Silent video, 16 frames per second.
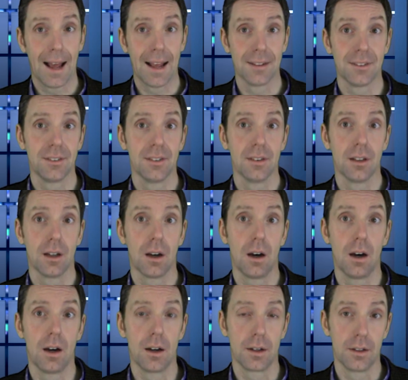as
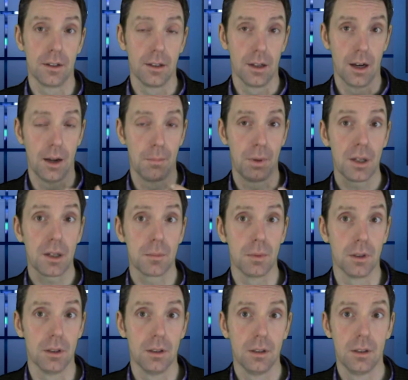are
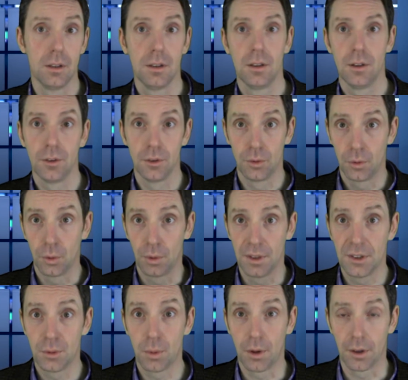applicable to
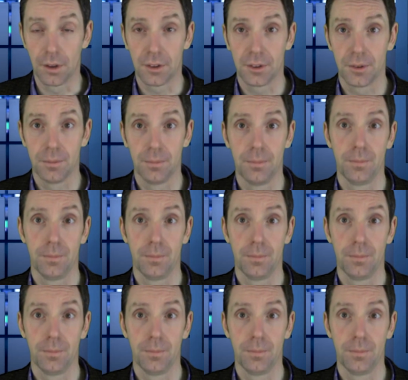his works.